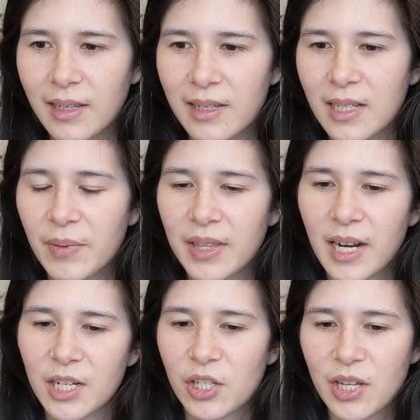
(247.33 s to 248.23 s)
it's something that
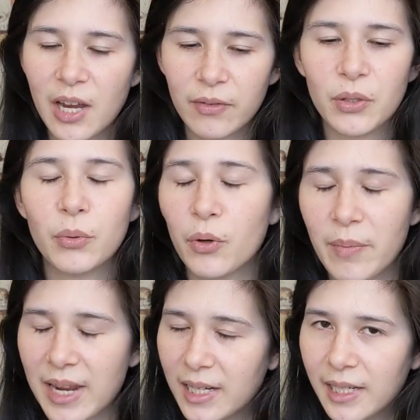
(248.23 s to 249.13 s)
I just kind of do
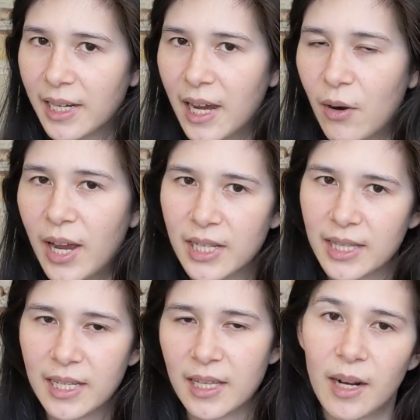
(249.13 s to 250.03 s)
automatically now. I
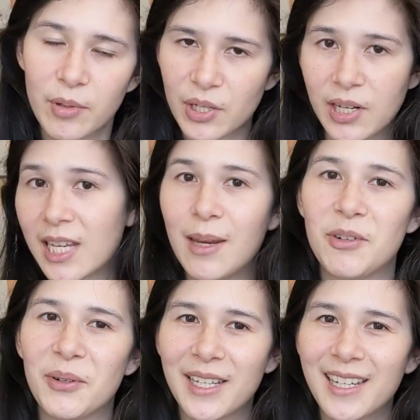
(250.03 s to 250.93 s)
think that I'm just going to keep
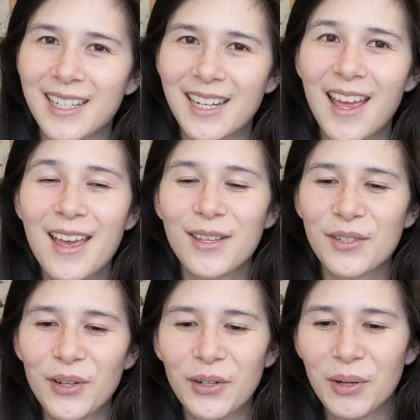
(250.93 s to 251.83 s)
doing it.
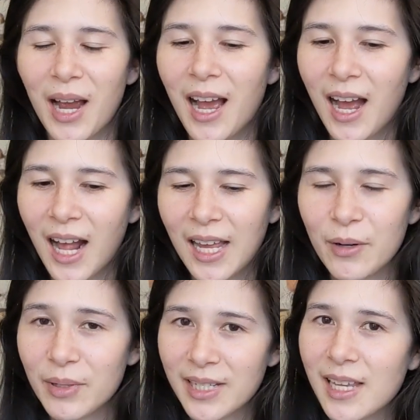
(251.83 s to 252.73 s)
So I
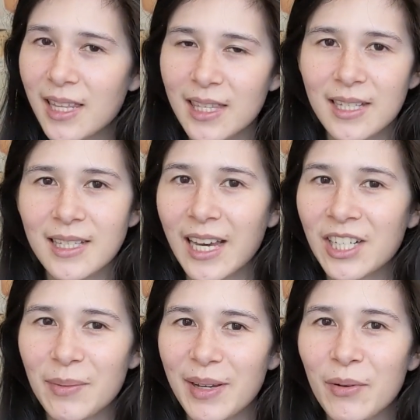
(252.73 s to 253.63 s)
would say that this has
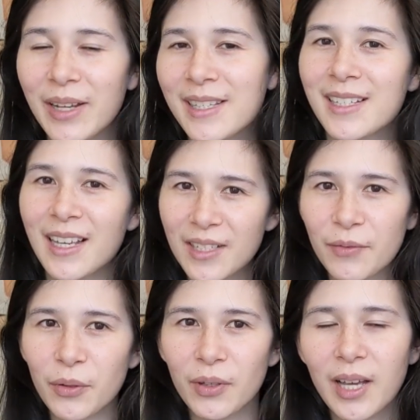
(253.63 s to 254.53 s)
actually been quite
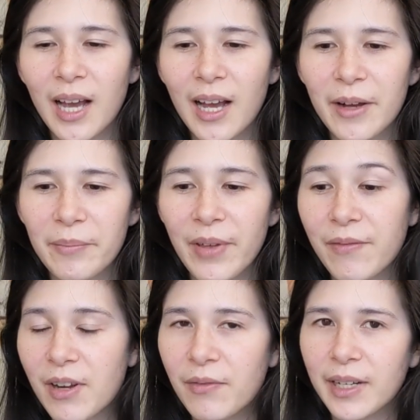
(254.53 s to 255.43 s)
successful.
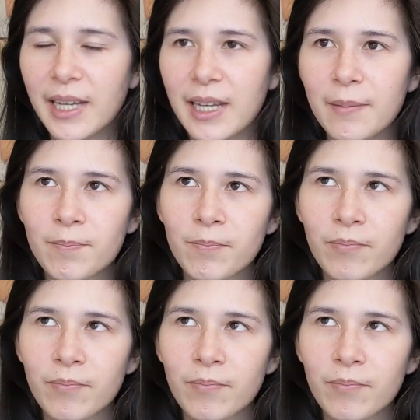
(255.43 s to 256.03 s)
I've definitely